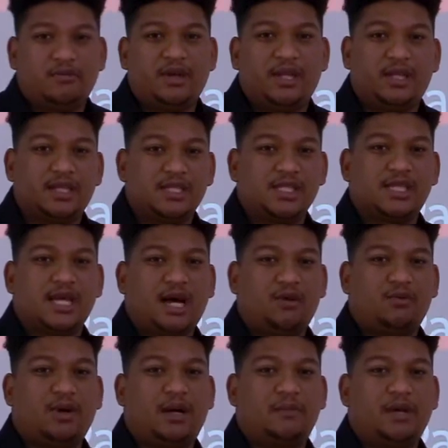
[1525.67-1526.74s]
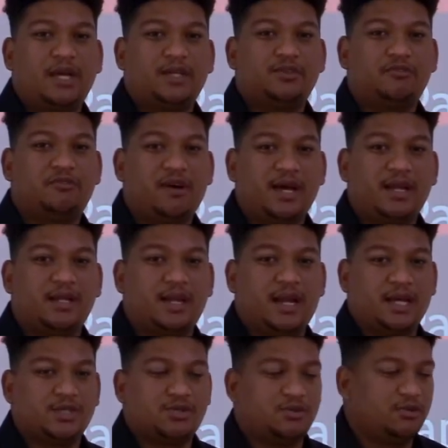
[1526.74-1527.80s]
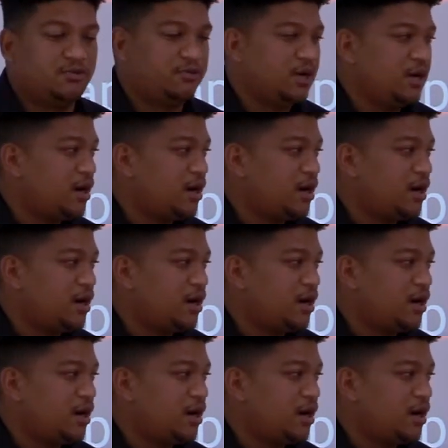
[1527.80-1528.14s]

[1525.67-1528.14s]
and this is how I'm going to finalize off